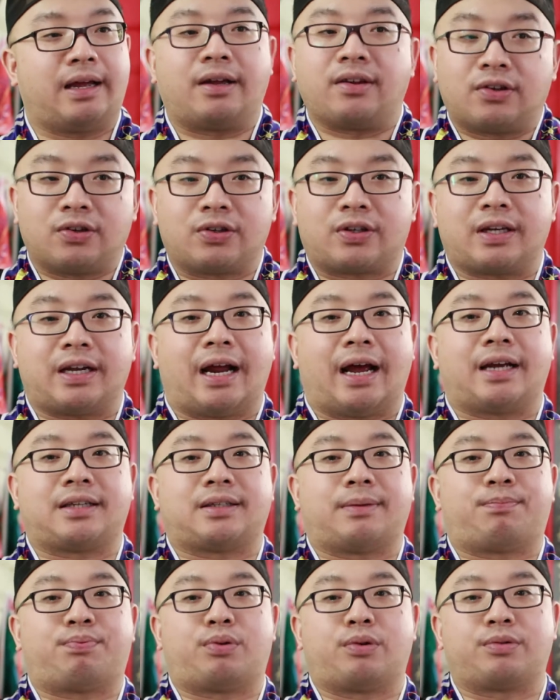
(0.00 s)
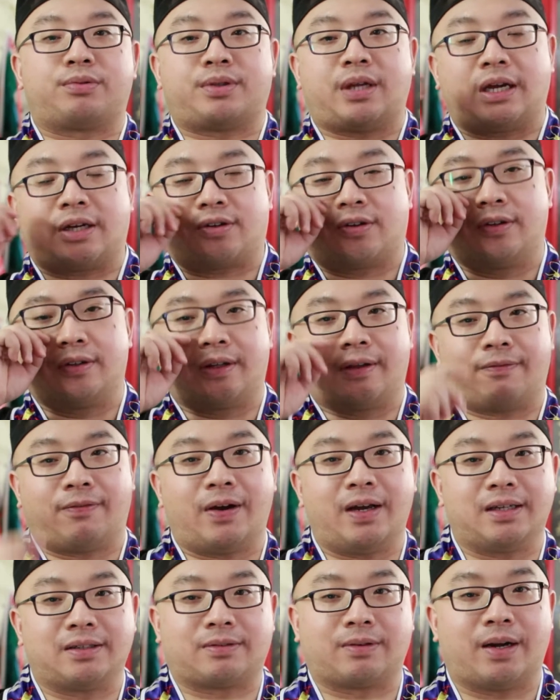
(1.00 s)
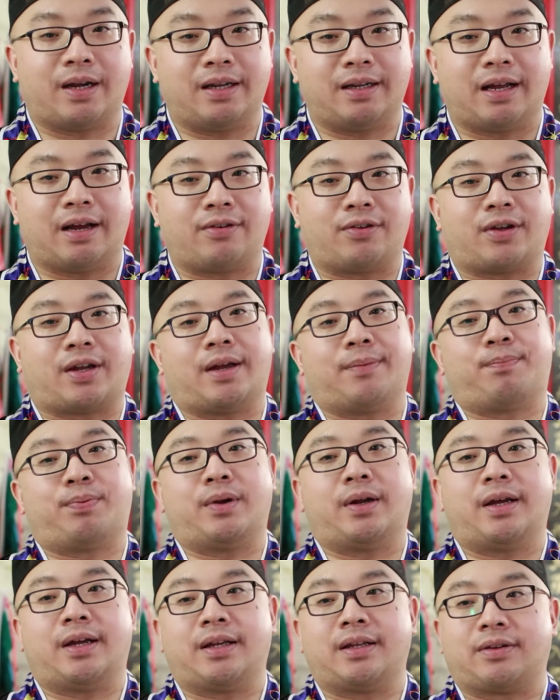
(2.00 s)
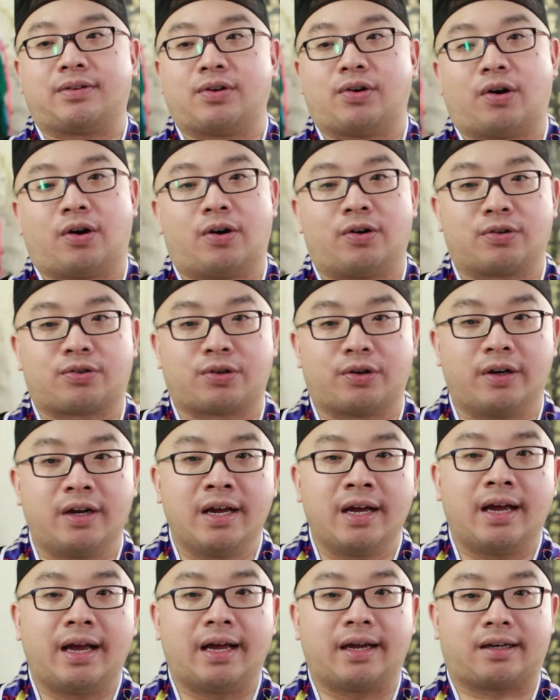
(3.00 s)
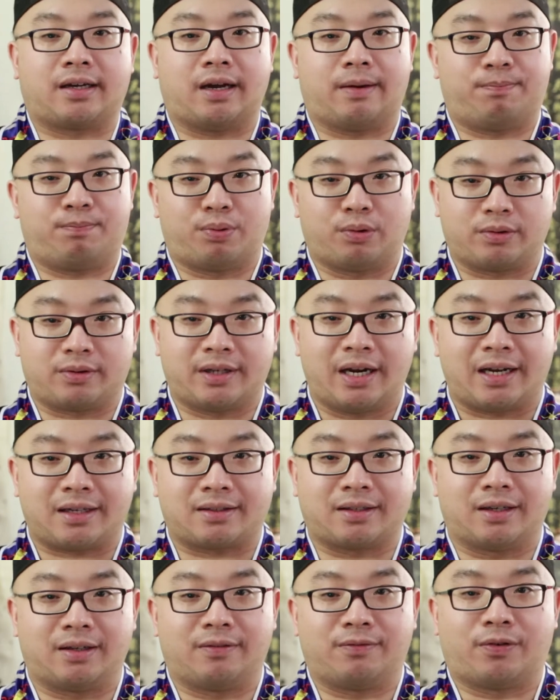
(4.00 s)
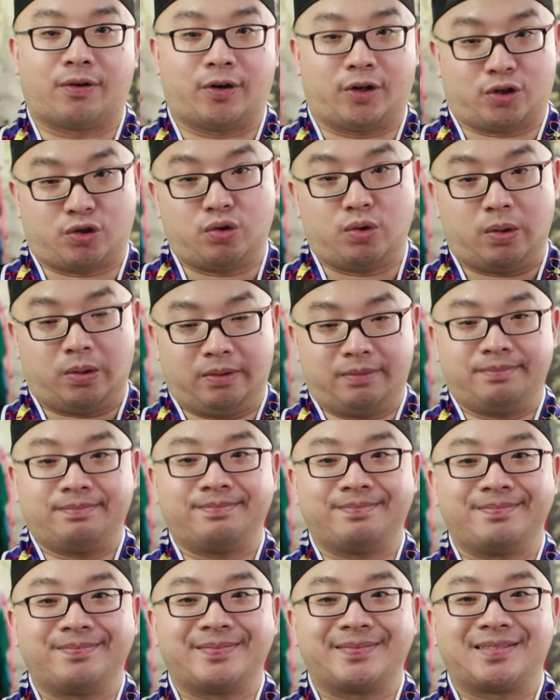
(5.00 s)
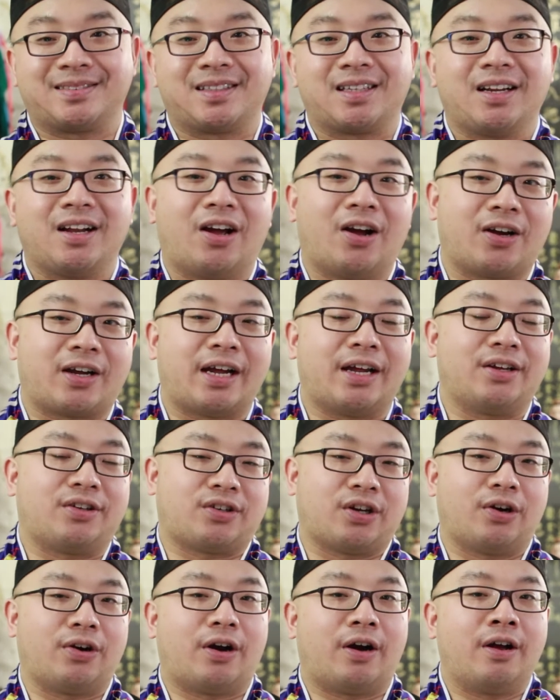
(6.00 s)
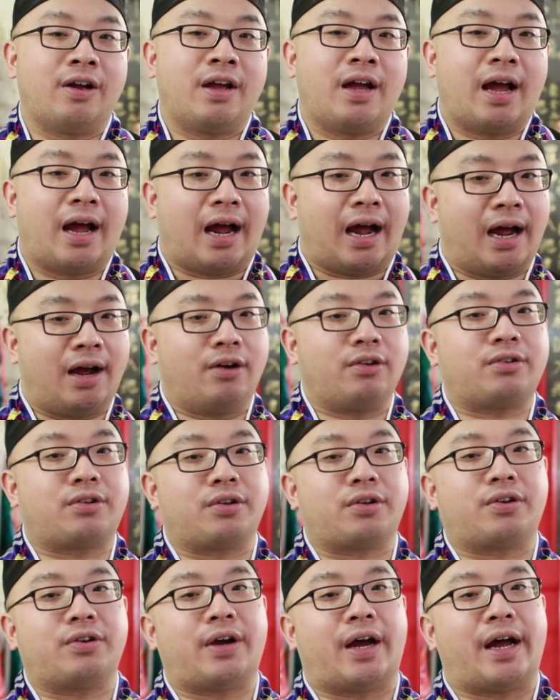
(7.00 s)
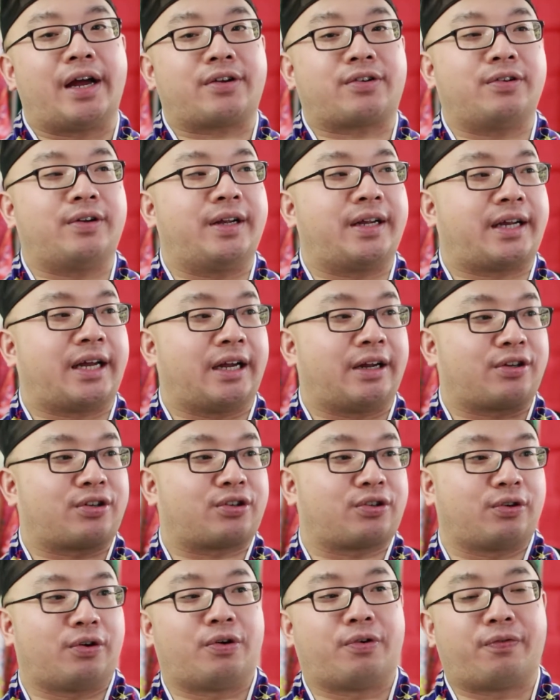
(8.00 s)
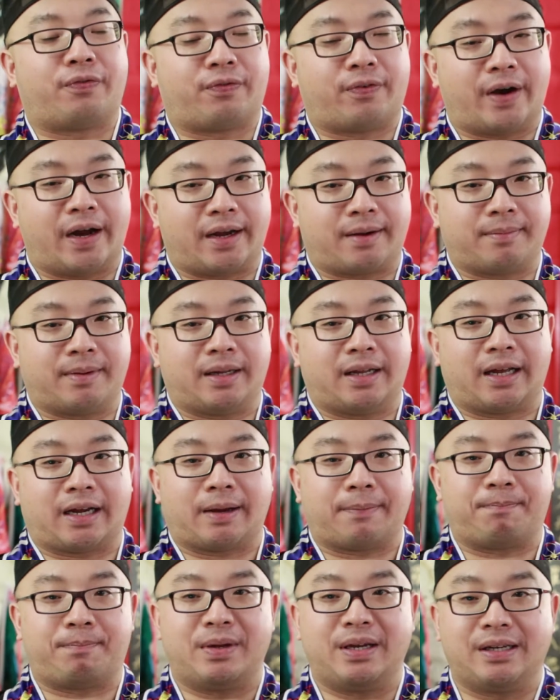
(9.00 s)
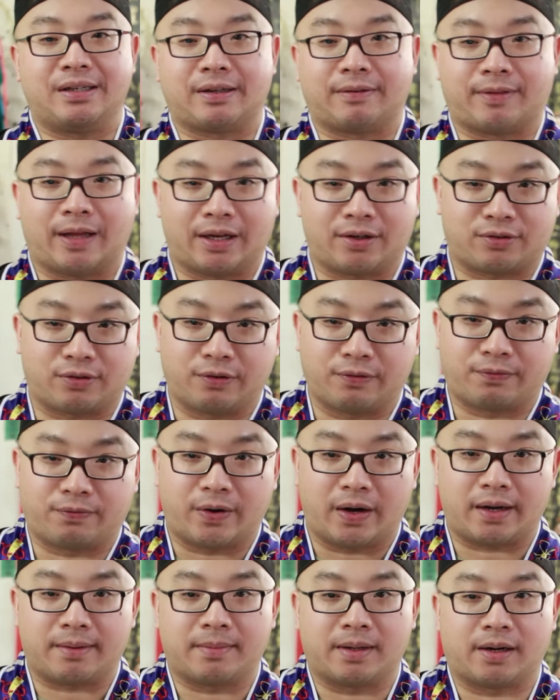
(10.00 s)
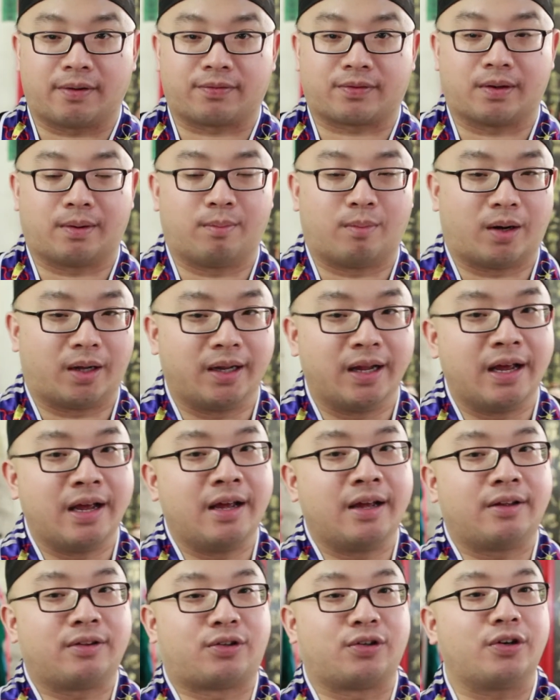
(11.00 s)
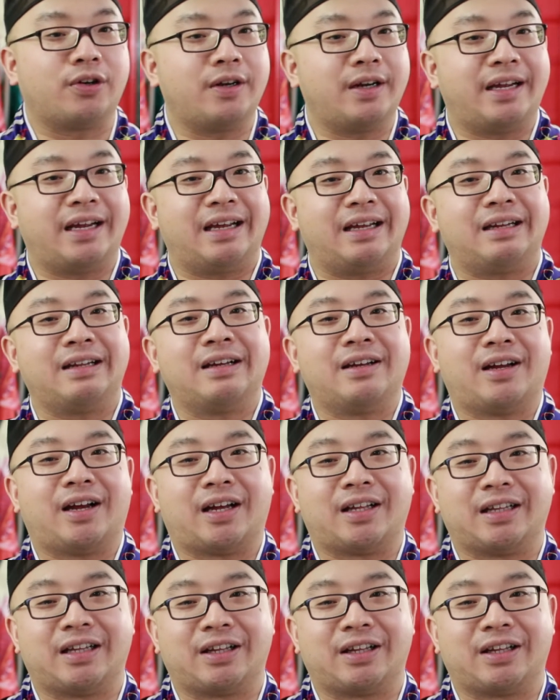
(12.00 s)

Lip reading: use it as a protection device, right? Now you can put it in your altar and get protected. Very cool. Okay, so how do you actually get a soul fragment, like a piece of that soul fragment of someone? Do you need a